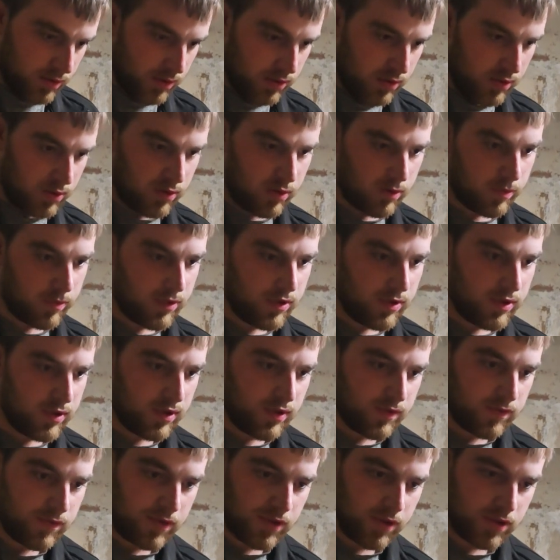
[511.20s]
Normally
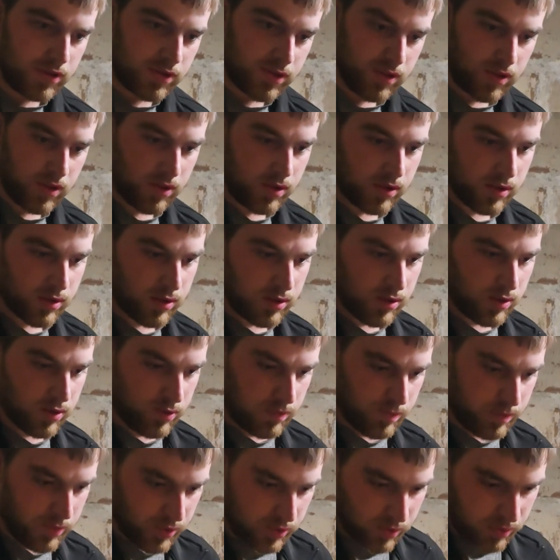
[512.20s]
the first hook
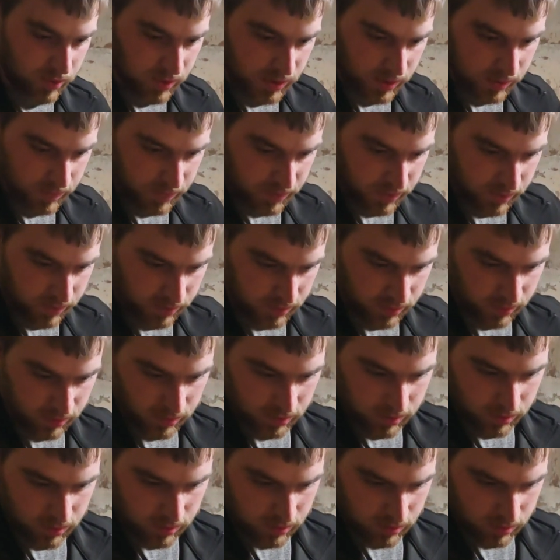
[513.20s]
you'll pull up through,
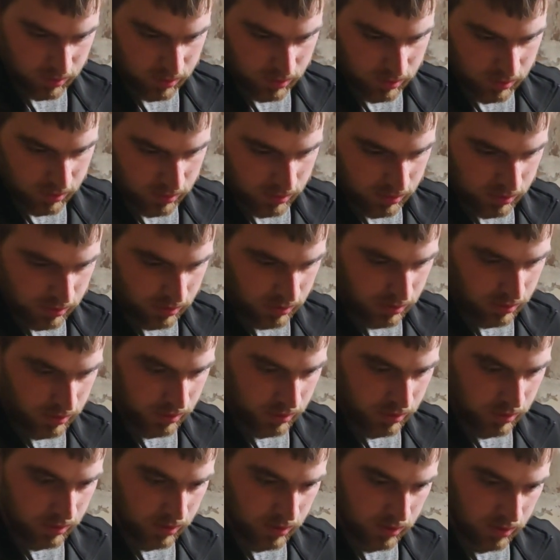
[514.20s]

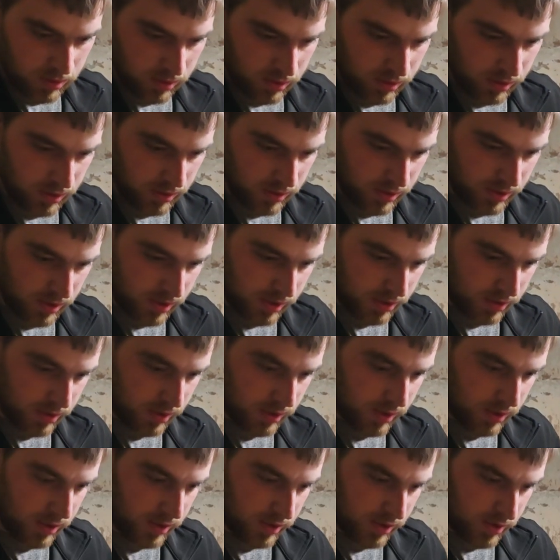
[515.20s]
you take the
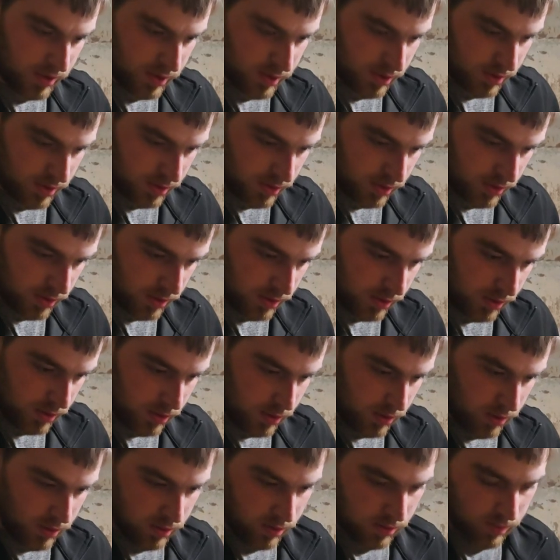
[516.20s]
end,
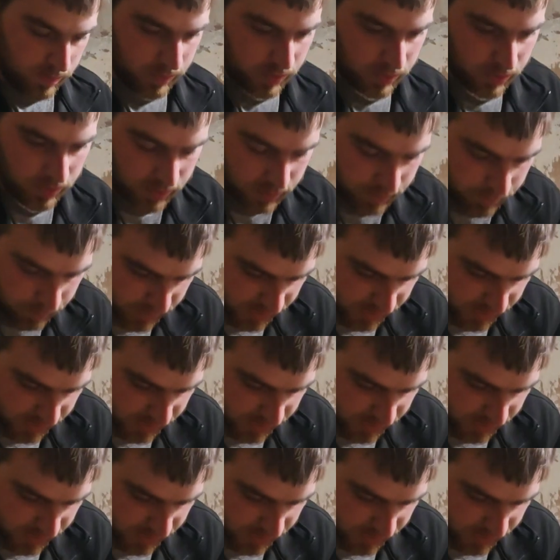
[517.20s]
you pull it